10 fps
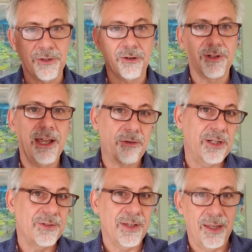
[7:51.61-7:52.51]
your
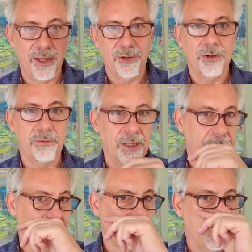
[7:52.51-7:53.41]
integrity's in and you're really
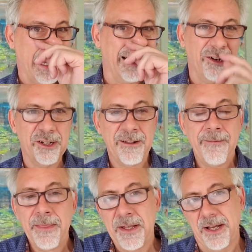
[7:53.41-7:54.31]
inspired,
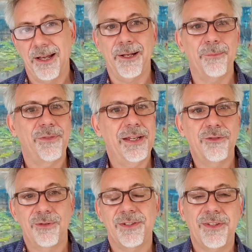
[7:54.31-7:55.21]
um, things
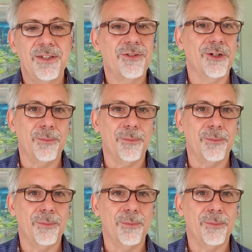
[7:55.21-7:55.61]
are just easier.